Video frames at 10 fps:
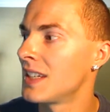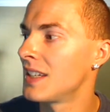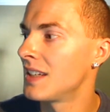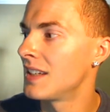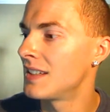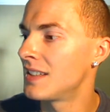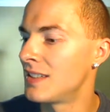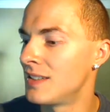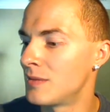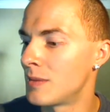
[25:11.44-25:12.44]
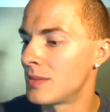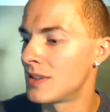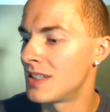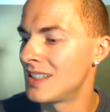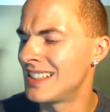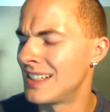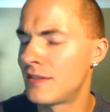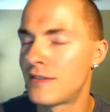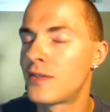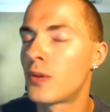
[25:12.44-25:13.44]
don't even remember his name.
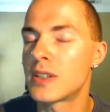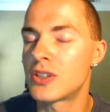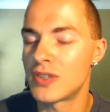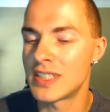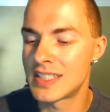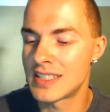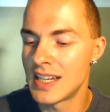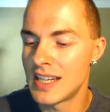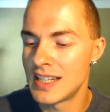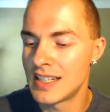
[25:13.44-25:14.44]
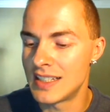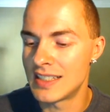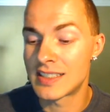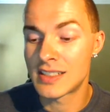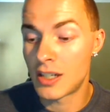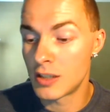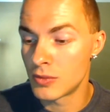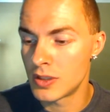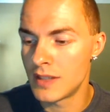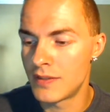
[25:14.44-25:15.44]
Fortress.
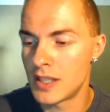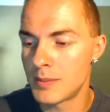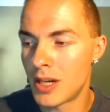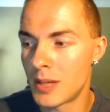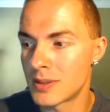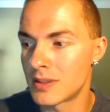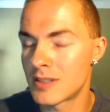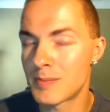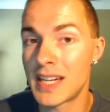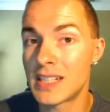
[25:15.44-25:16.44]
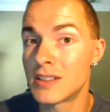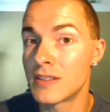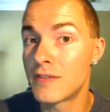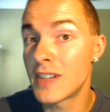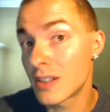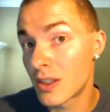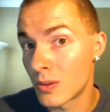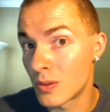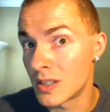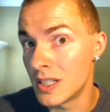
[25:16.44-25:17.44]
Skarmory, a very popular spiker.
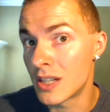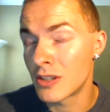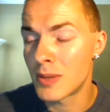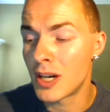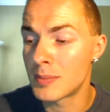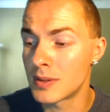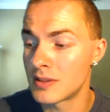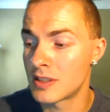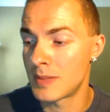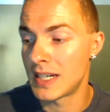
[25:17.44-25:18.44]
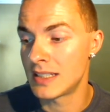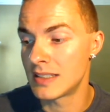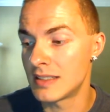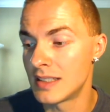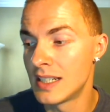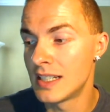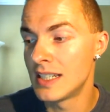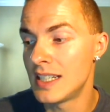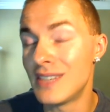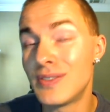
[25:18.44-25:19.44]
Ferrothorn, another popular spiker.
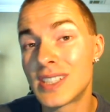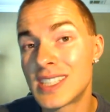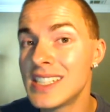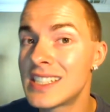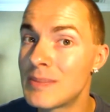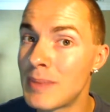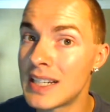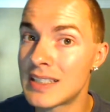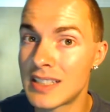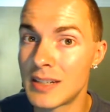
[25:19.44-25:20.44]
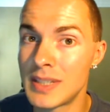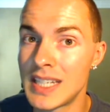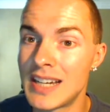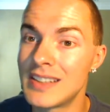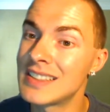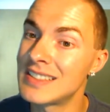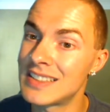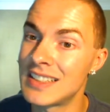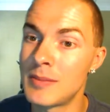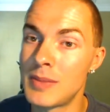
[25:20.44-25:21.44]
If you see spikes coming out, this is
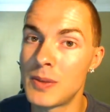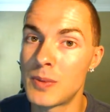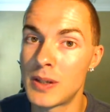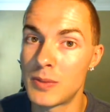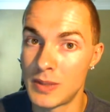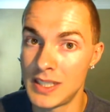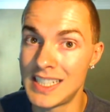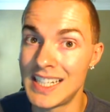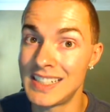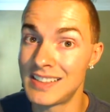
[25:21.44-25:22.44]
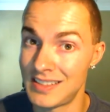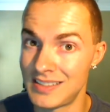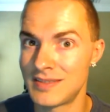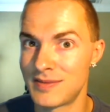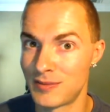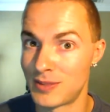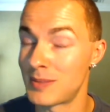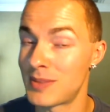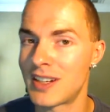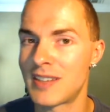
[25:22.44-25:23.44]
going to be where we get into what I'm
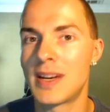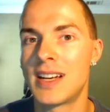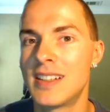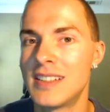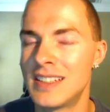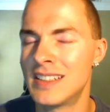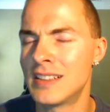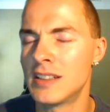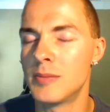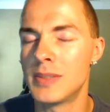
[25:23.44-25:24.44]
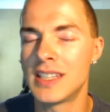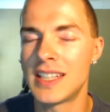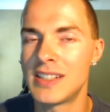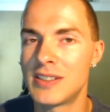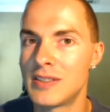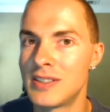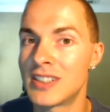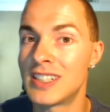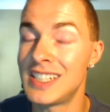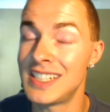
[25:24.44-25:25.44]
talking about in a little bit later. You're going
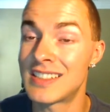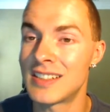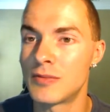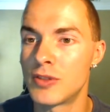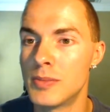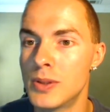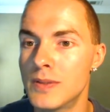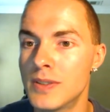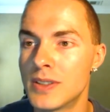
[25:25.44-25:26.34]
to need some removal.